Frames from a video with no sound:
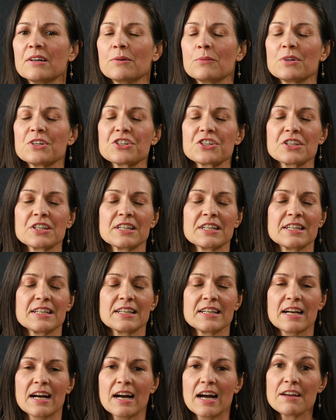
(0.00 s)
which
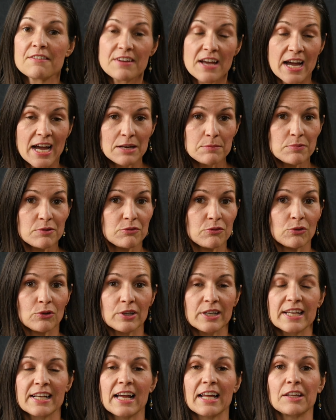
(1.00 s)
I've had before
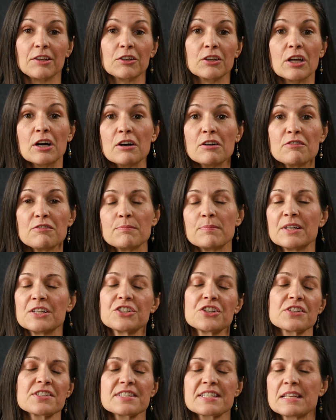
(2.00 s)
and I love, but
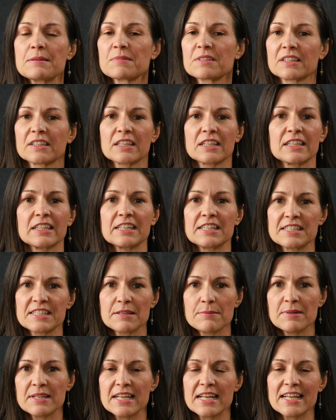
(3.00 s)
just seemed a little
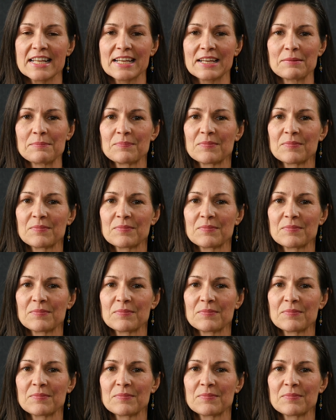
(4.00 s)
intimidating.